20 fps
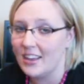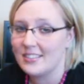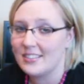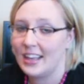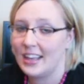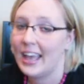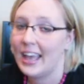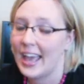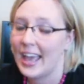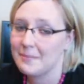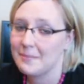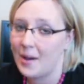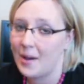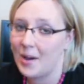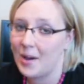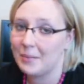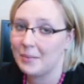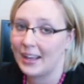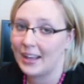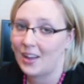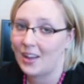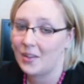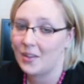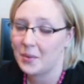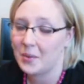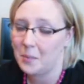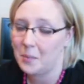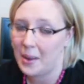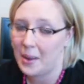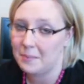So I came home and I got on
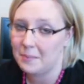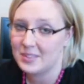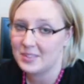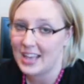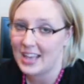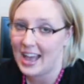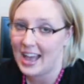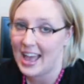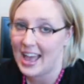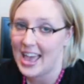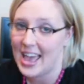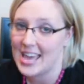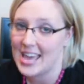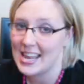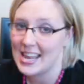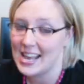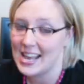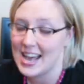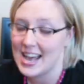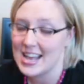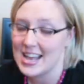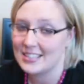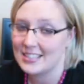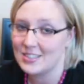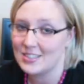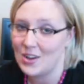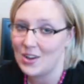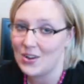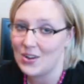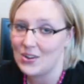their website and I
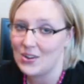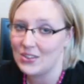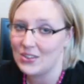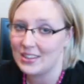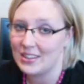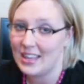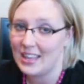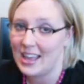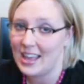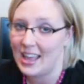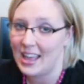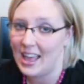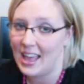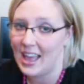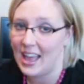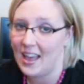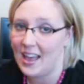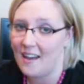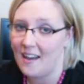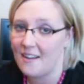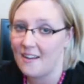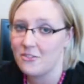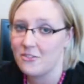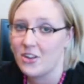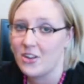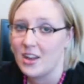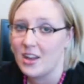saw that they have